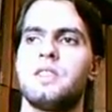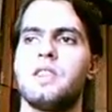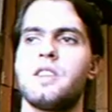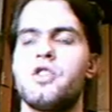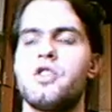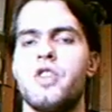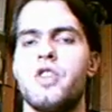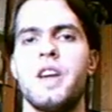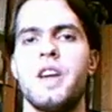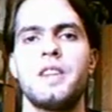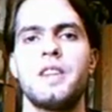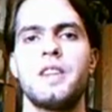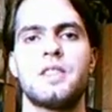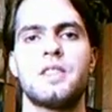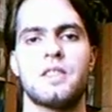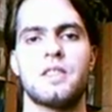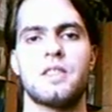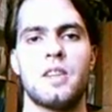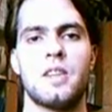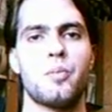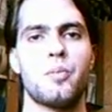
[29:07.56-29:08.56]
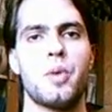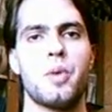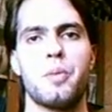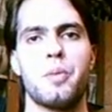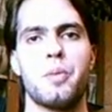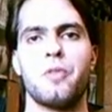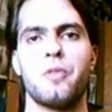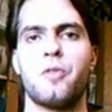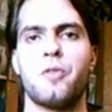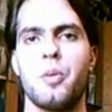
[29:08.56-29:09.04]
distantiates some
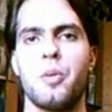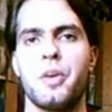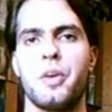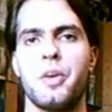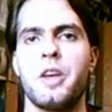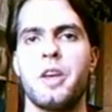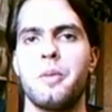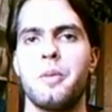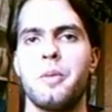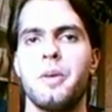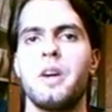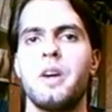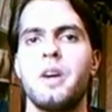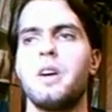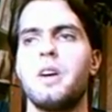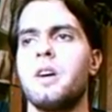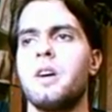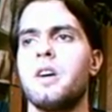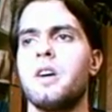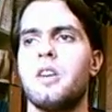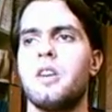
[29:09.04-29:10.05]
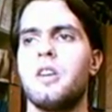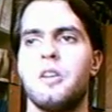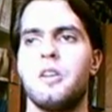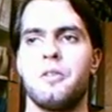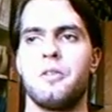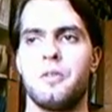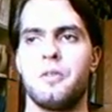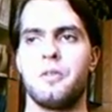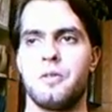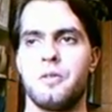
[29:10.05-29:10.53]
people from him,
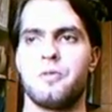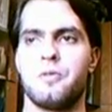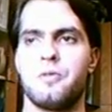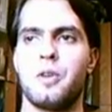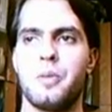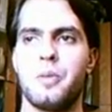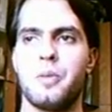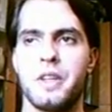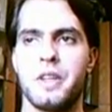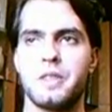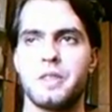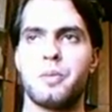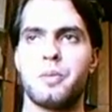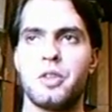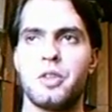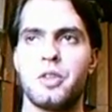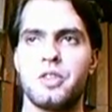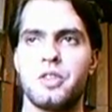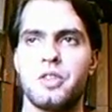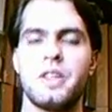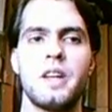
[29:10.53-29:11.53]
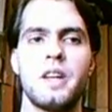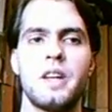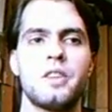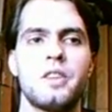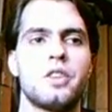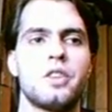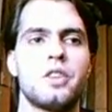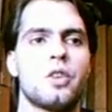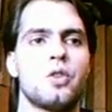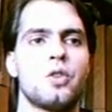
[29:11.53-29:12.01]
from his
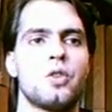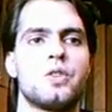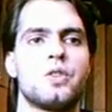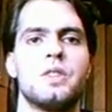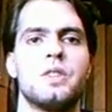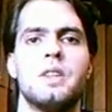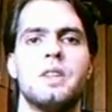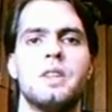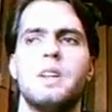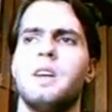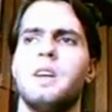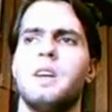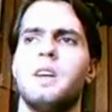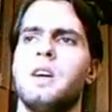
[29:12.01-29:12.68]
personality, because